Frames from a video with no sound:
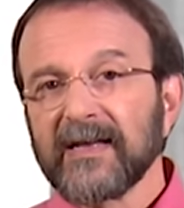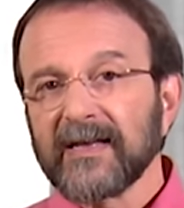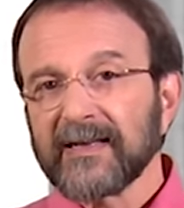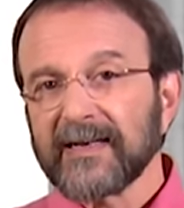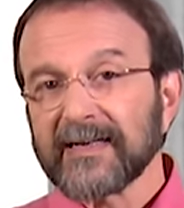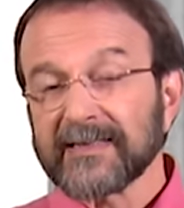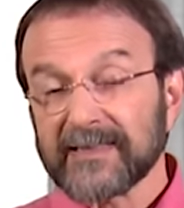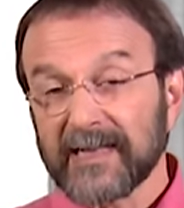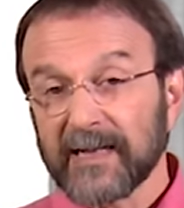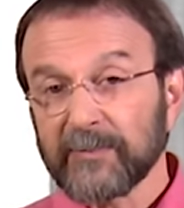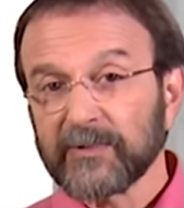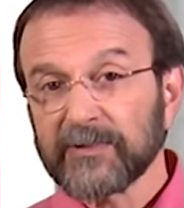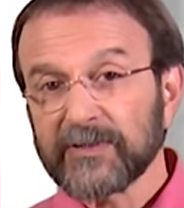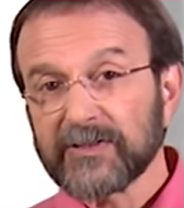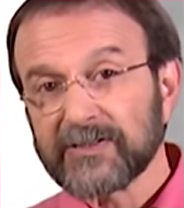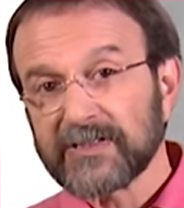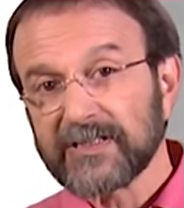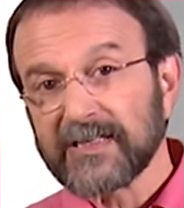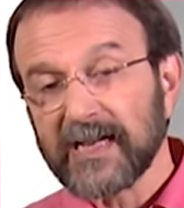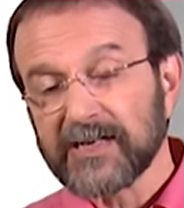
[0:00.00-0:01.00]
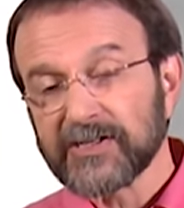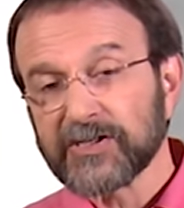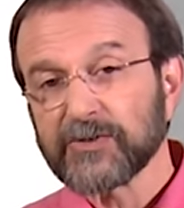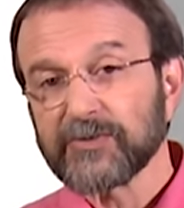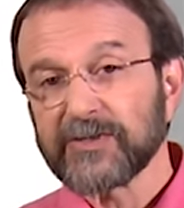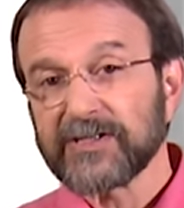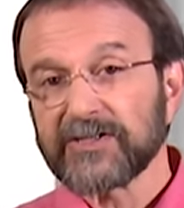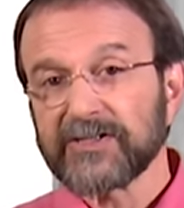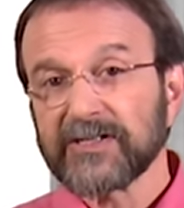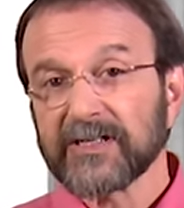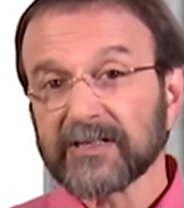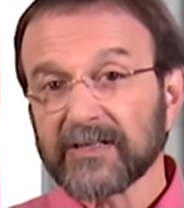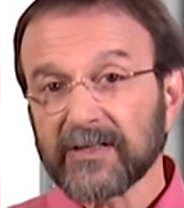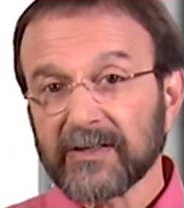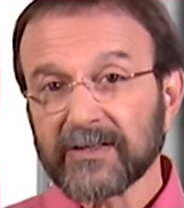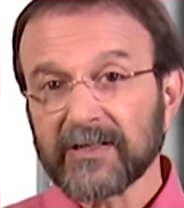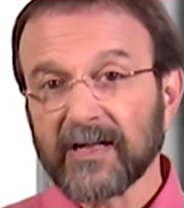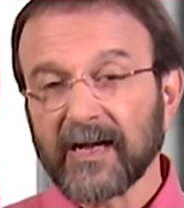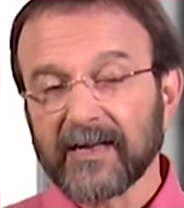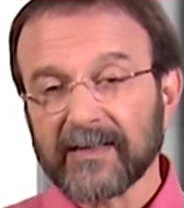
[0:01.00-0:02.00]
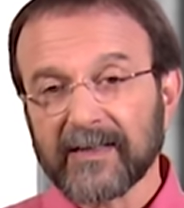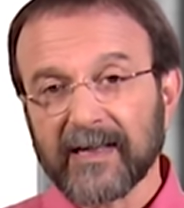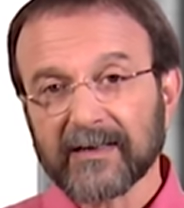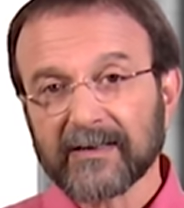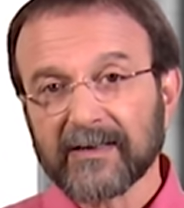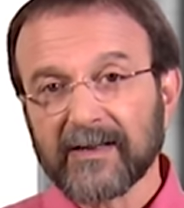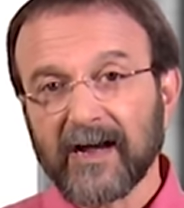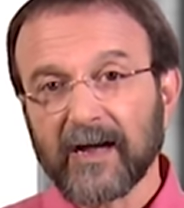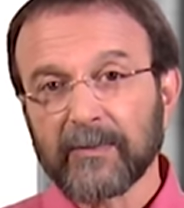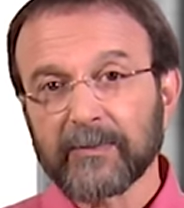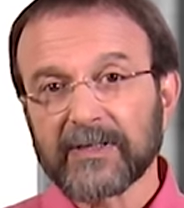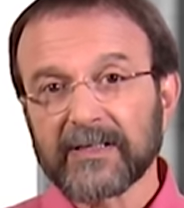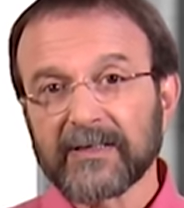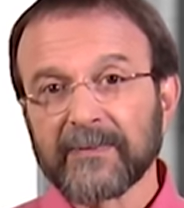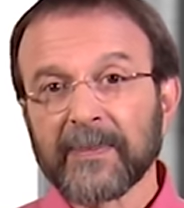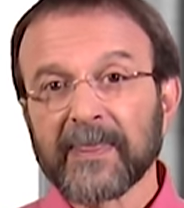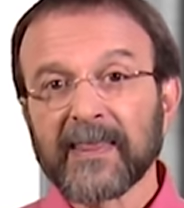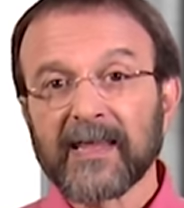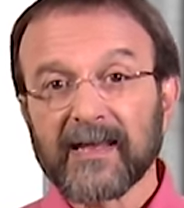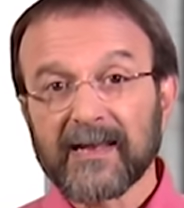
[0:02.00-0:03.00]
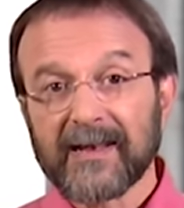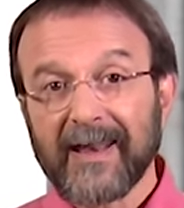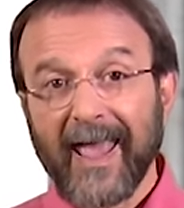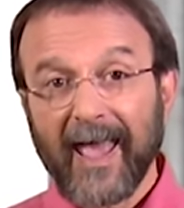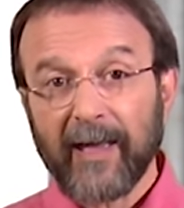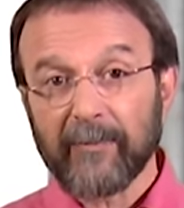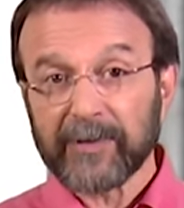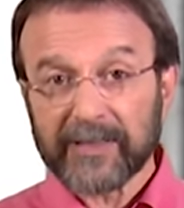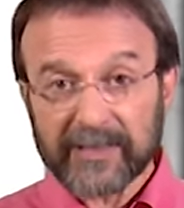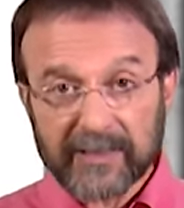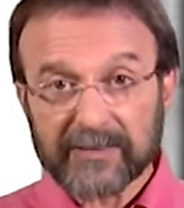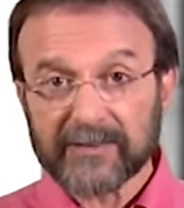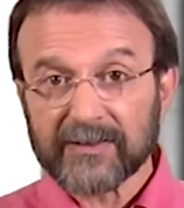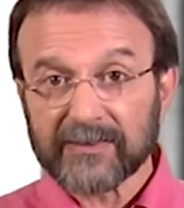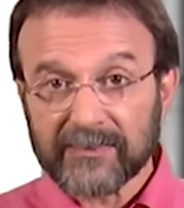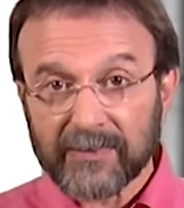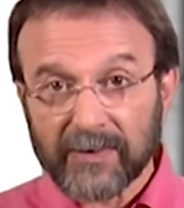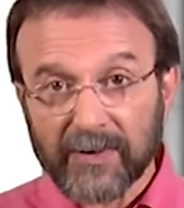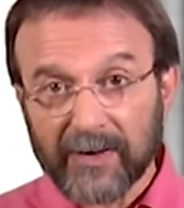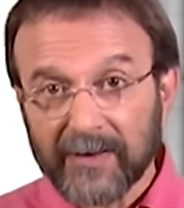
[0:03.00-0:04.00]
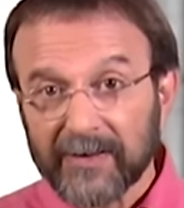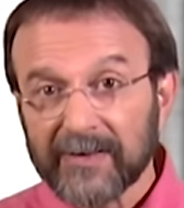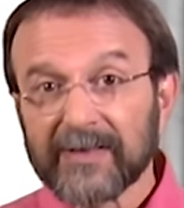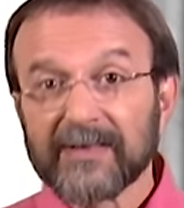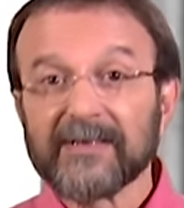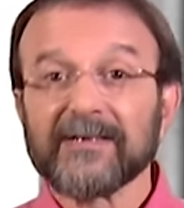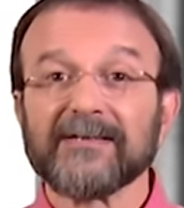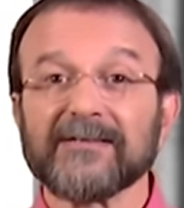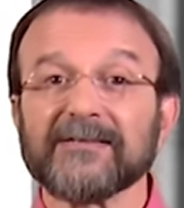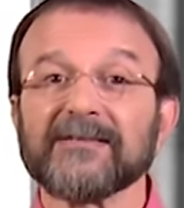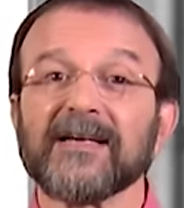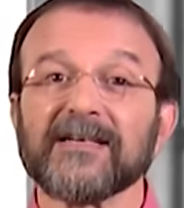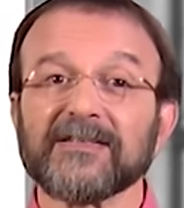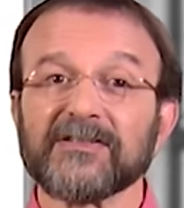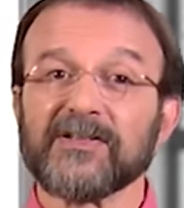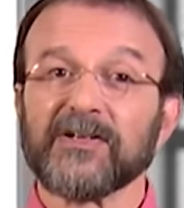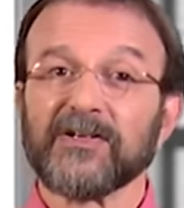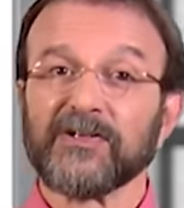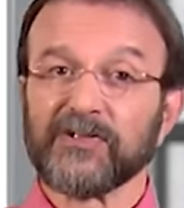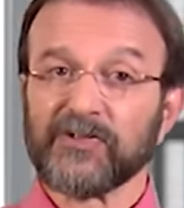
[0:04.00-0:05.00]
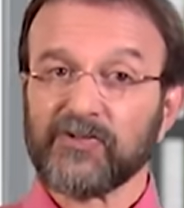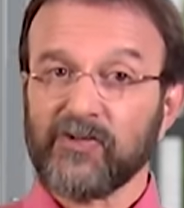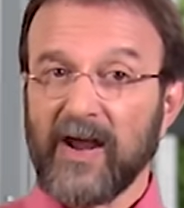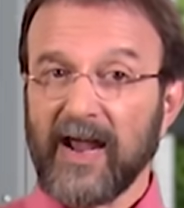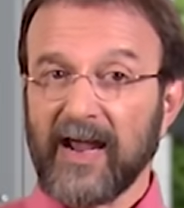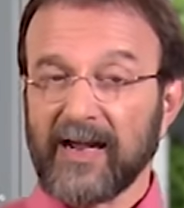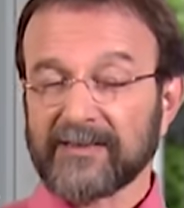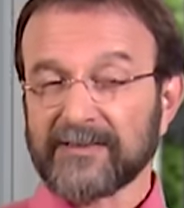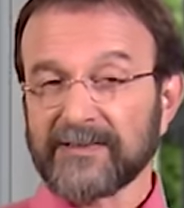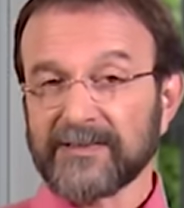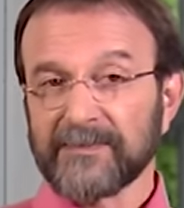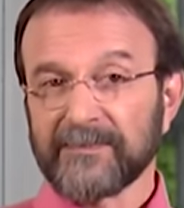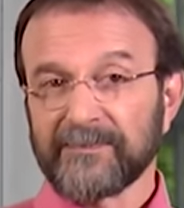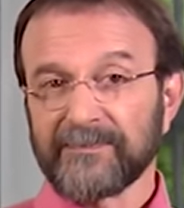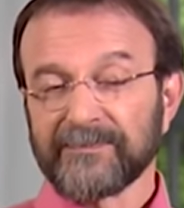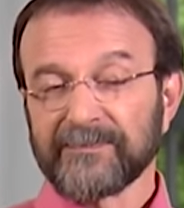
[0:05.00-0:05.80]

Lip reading: An example is Escherichia coli, that common inhabitant of our intestinal tracts.